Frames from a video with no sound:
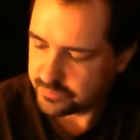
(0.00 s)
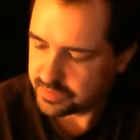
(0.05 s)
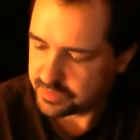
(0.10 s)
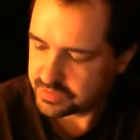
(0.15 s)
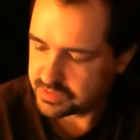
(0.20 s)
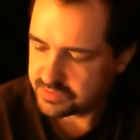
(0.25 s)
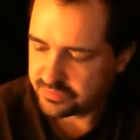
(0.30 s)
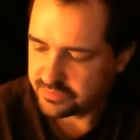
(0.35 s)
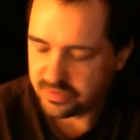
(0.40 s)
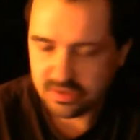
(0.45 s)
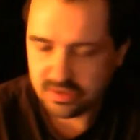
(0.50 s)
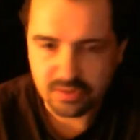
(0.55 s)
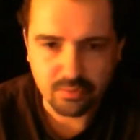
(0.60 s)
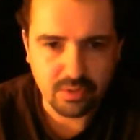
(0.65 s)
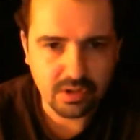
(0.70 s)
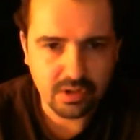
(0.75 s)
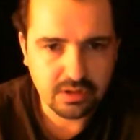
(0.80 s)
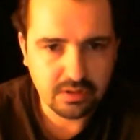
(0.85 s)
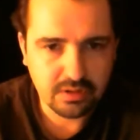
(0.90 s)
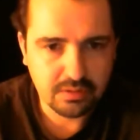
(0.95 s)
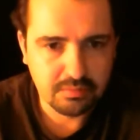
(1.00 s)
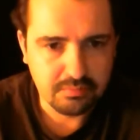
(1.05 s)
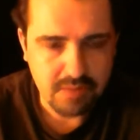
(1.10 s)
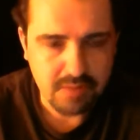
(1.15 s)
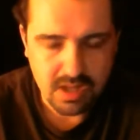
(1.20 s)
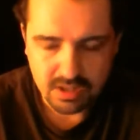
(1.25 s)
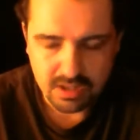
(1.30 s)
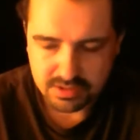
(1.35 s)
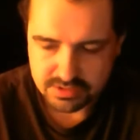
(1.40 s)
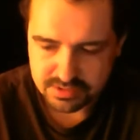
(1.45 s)
is it's very well
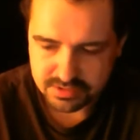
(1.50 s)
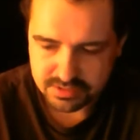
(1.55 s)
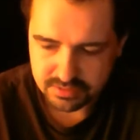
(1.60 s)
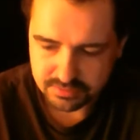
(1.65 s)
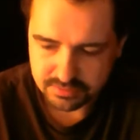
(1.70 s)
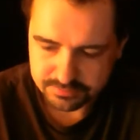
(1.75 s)
balanced.